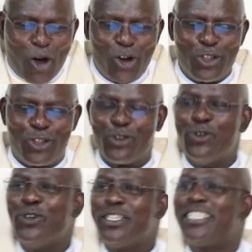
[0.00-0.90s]
on
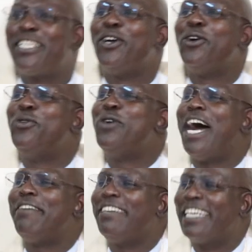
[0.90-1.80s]
those who
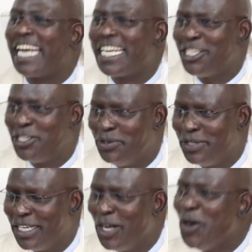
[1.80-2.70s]
have
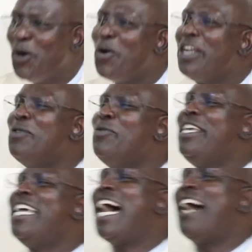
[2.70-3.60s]
gratitude. When
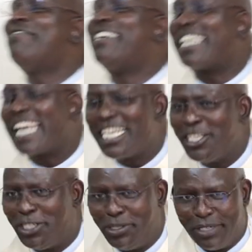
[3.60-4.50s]
we have
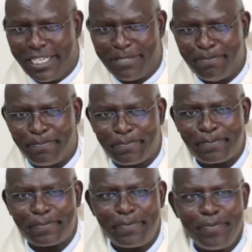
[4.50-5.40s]
gratitude,
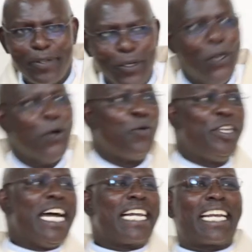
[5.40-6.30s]

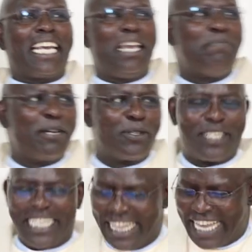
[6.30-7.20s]
we are able to
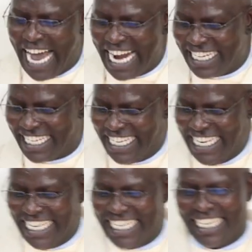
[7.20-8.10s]
see the
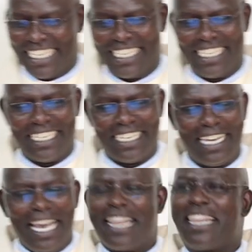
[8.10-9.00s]
unseen.
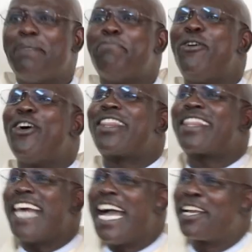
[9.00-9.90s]
The more
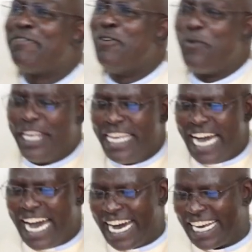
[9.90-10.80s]
thankful we
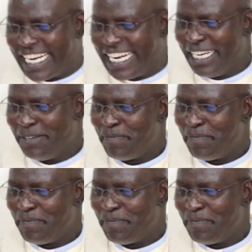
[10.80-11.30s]
are,